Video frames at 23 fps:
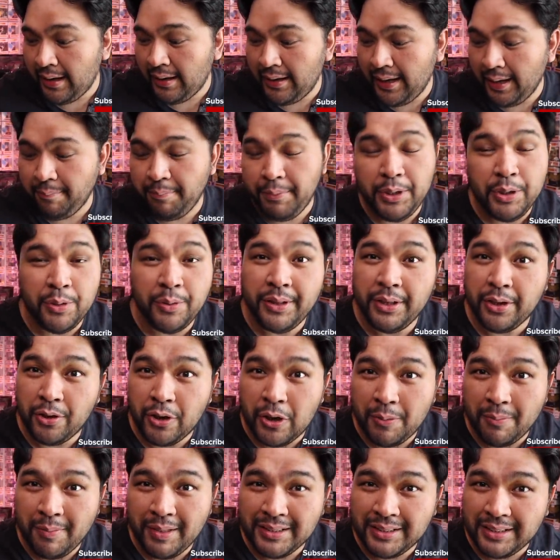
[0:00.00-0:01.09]
Let me know in the
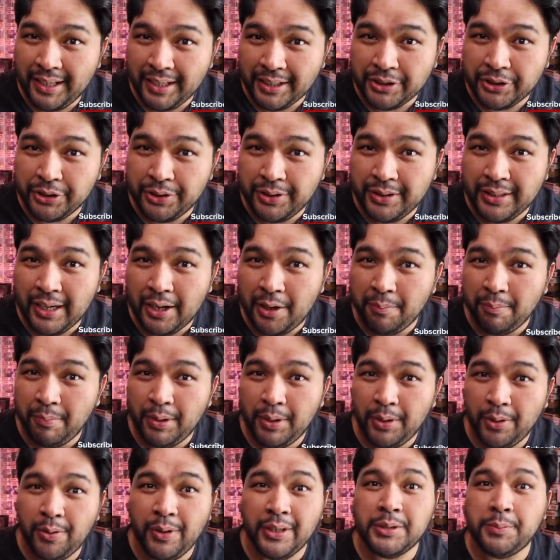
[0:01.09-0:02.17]
comment section down
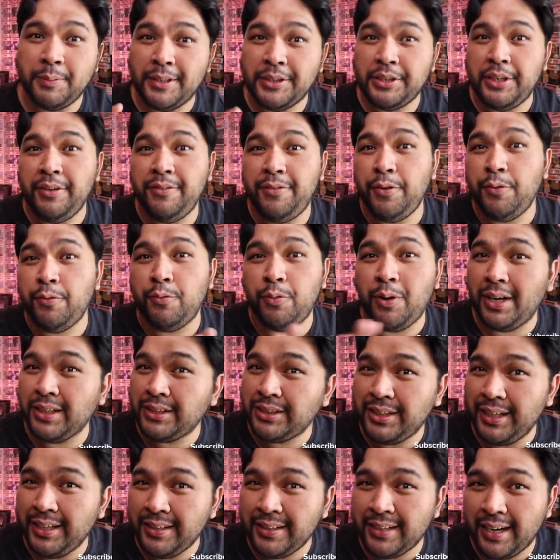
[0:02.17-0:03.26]
below, especially if you've
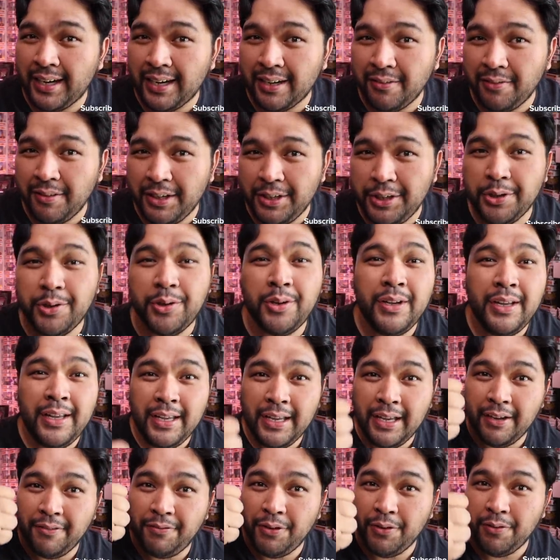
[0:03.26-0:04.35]
watched the entire video.
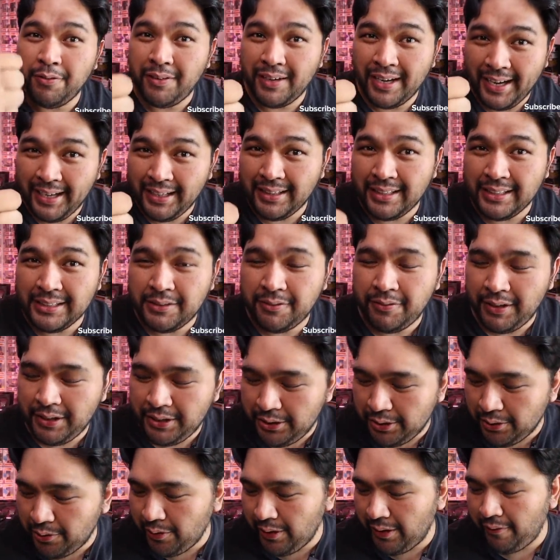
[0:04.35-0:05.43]
If you've liked this
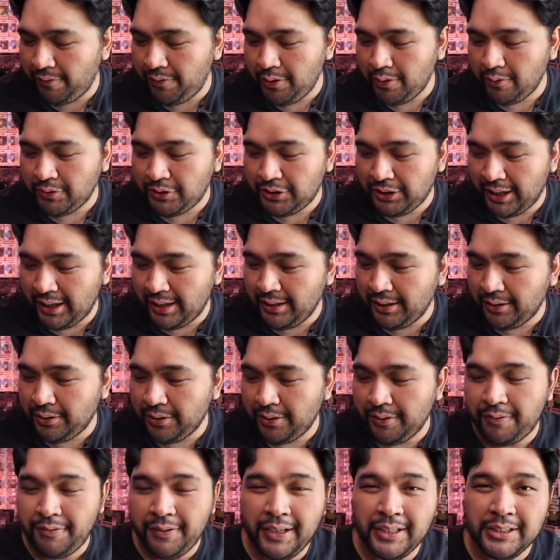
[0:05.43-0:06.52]
video, if you've shared it
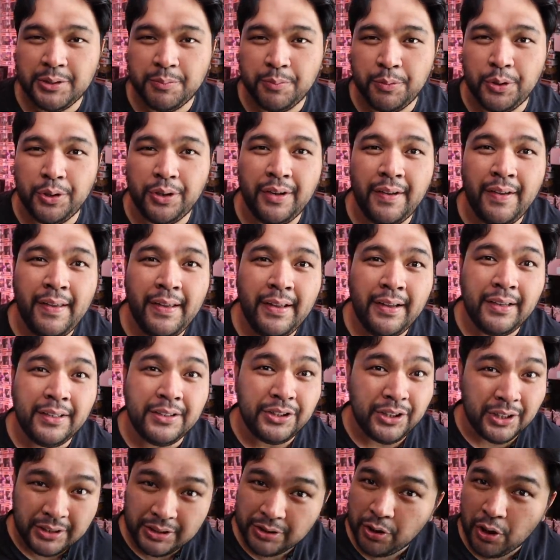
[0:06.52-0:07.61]
on Facebook,
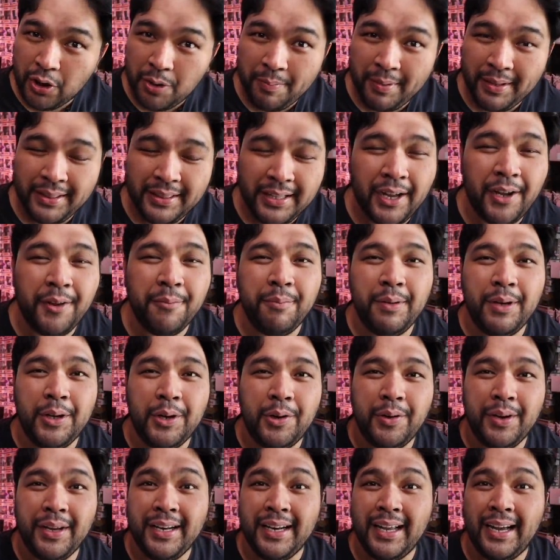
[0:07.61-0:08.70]
just comment down
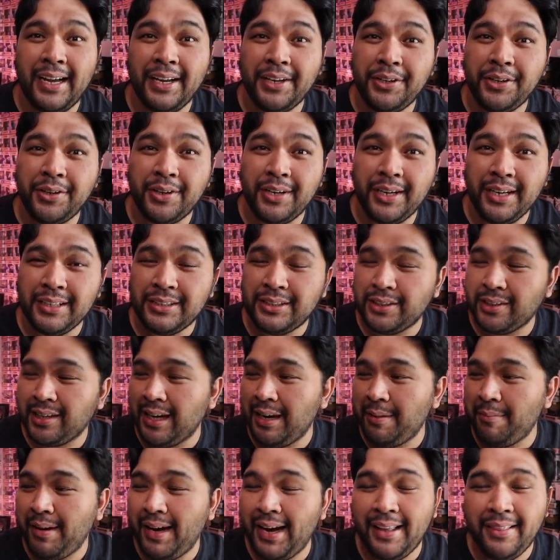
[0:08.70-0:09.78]
below and add your
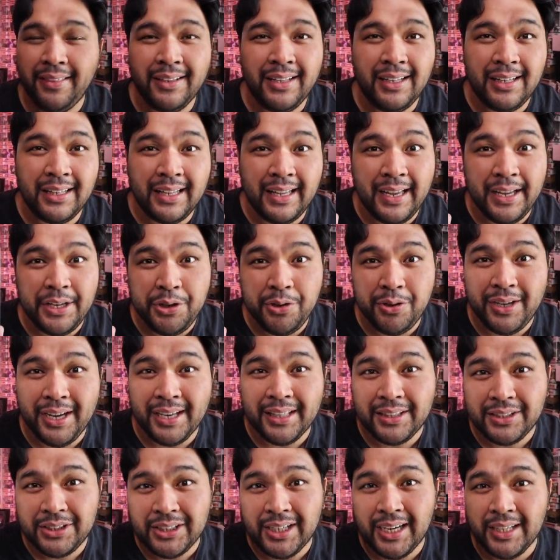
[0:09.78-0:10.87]
Instagram handle and you
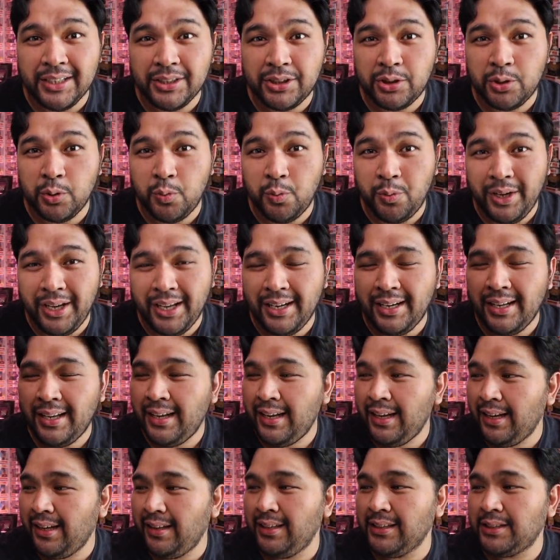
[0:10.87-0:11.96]
get the chance to win
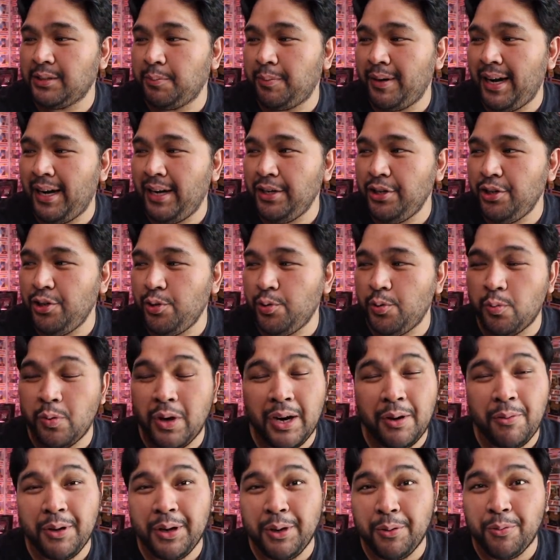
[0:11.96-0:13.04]
this brand new
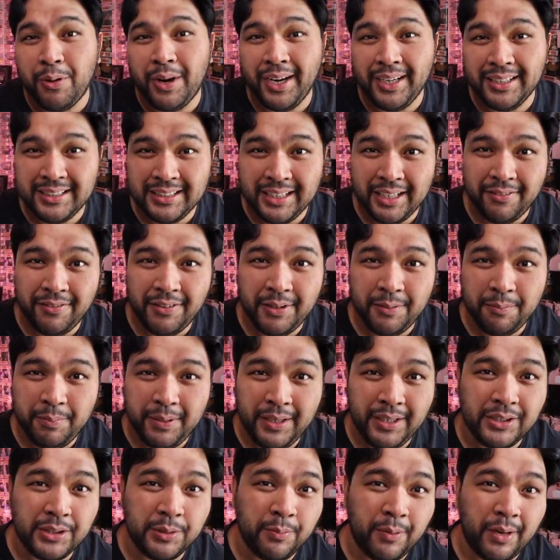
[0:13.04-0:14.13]
Huawei
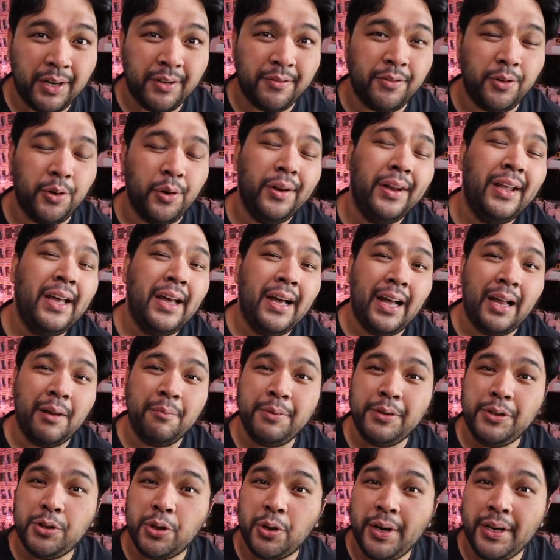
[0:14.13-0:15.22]
Y7P smartphone. I'll
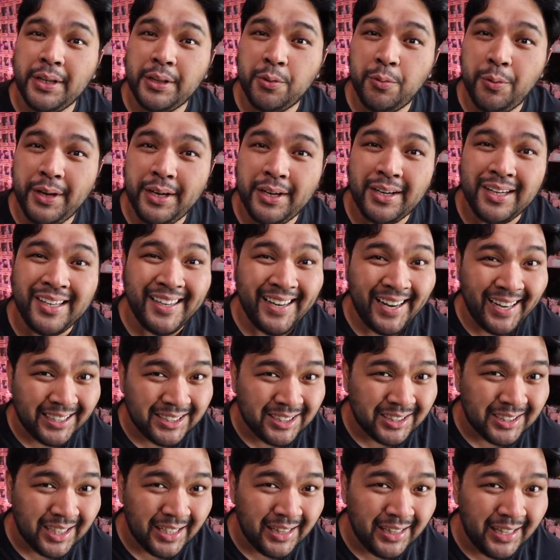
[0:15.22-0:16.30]
be drawing the winner
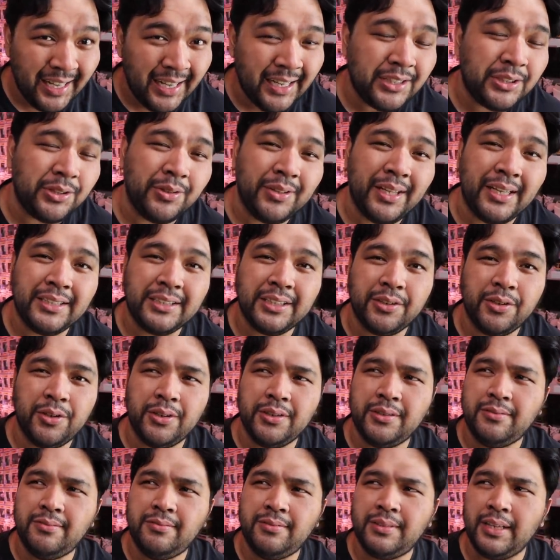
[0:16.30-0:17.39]
next Sunday, so that's a
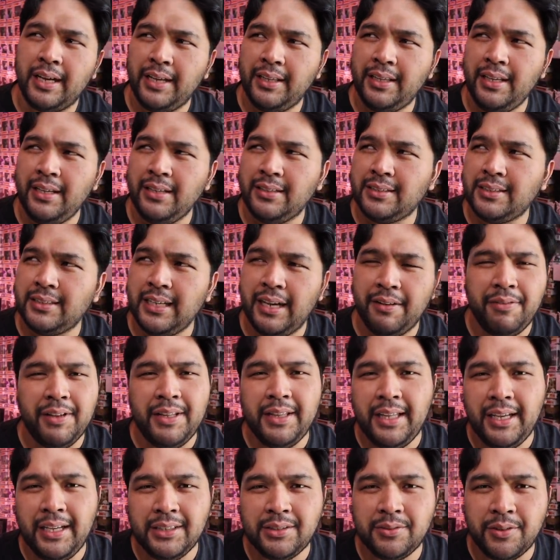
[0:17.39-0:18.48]
good, I think, 7
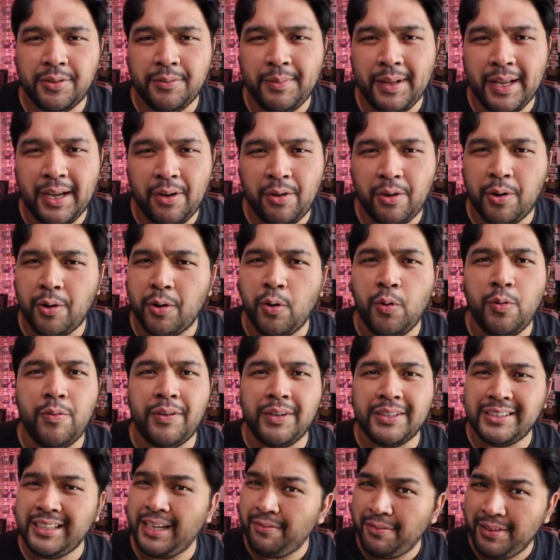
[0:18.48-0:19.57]
days from now, or
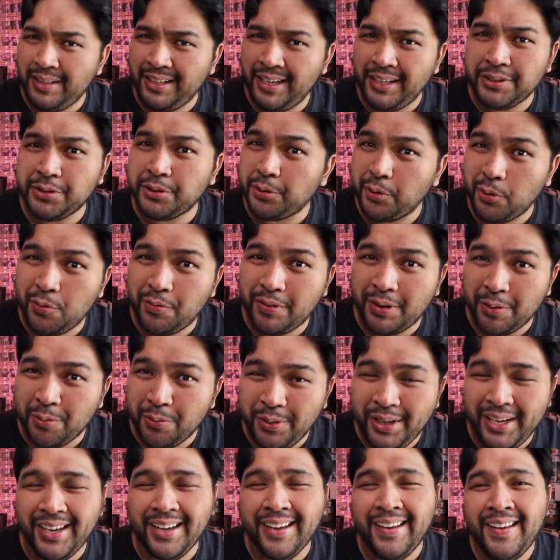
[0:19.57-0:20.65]
over 7 days, or over a
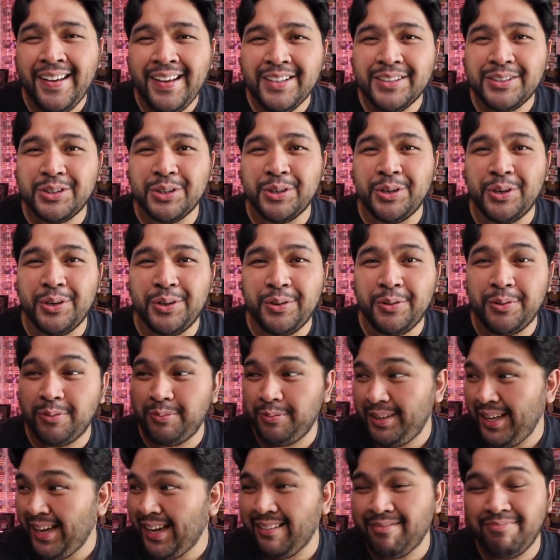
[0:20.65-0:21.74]
week. So
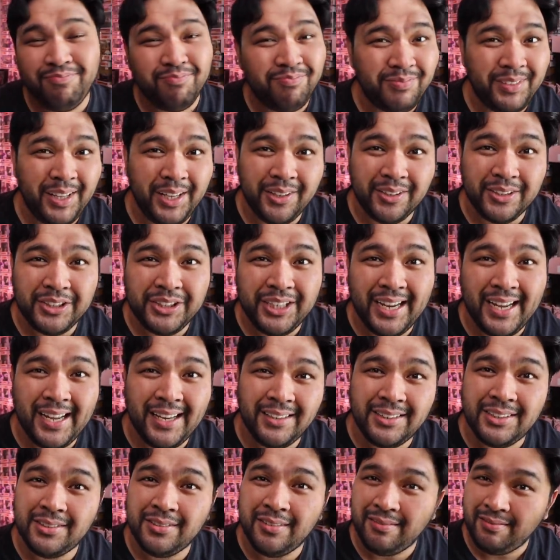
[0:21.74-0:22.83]
yeah, take your
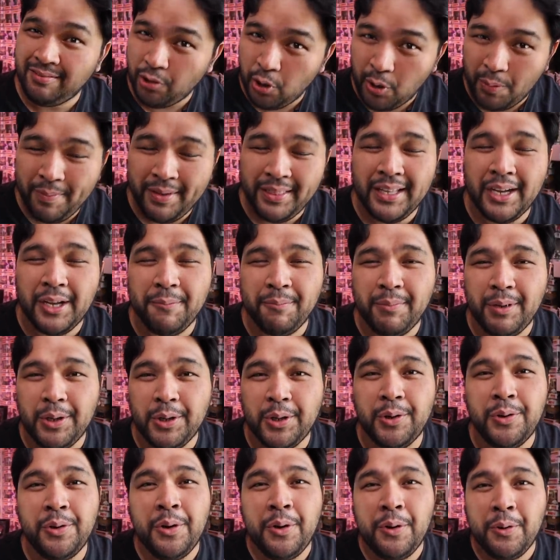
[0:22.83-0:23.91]
chance, comment down
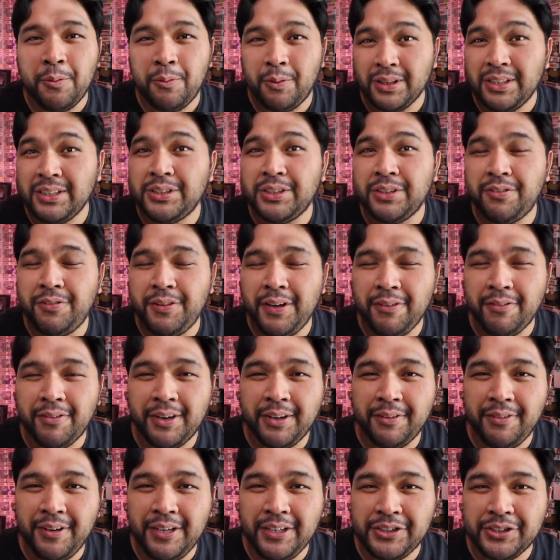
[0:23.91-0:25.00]
below, what is your
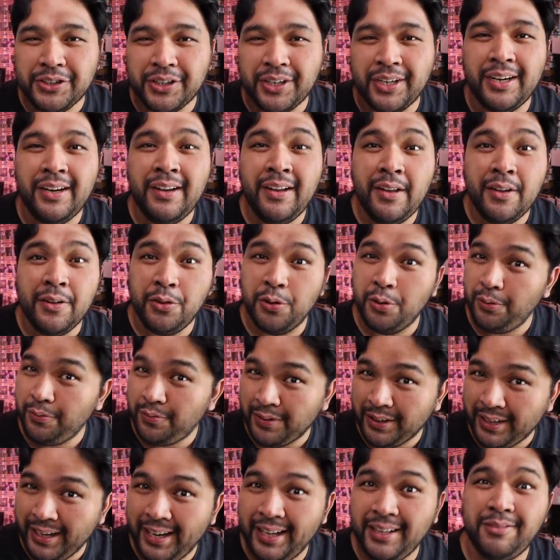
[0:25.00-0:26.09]
favorite feature? Don't
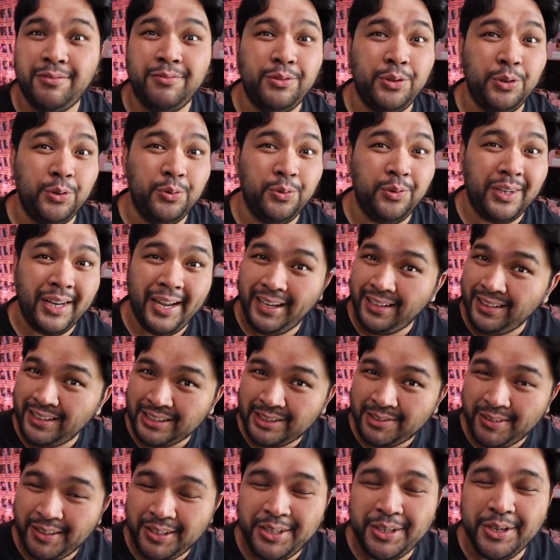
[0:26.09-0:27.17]
forget to like
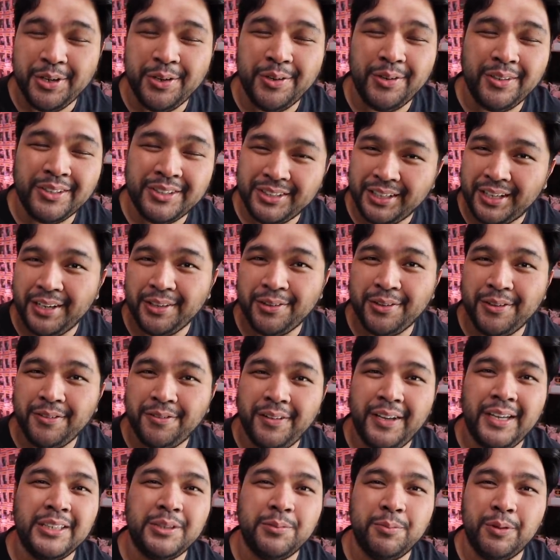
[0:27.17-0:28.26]
this video, share it on
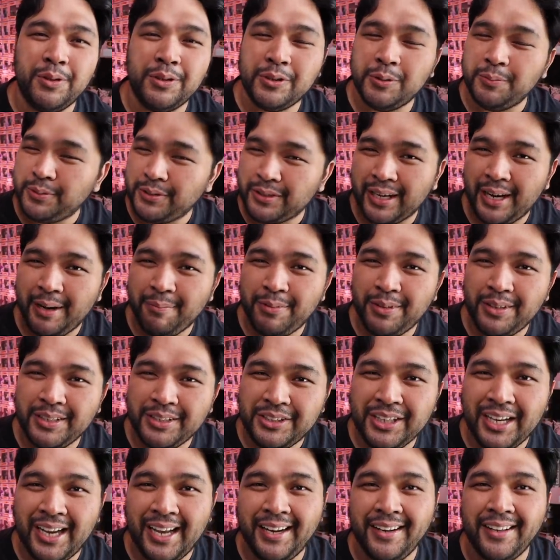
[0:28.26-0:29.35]
Facebook, subscribe to the
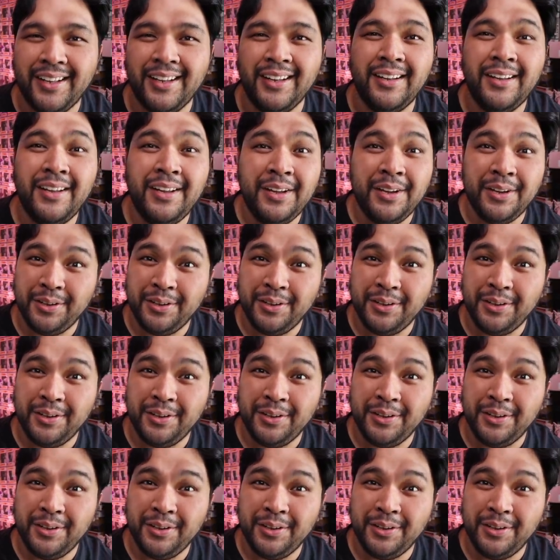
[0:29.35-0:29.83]
channel.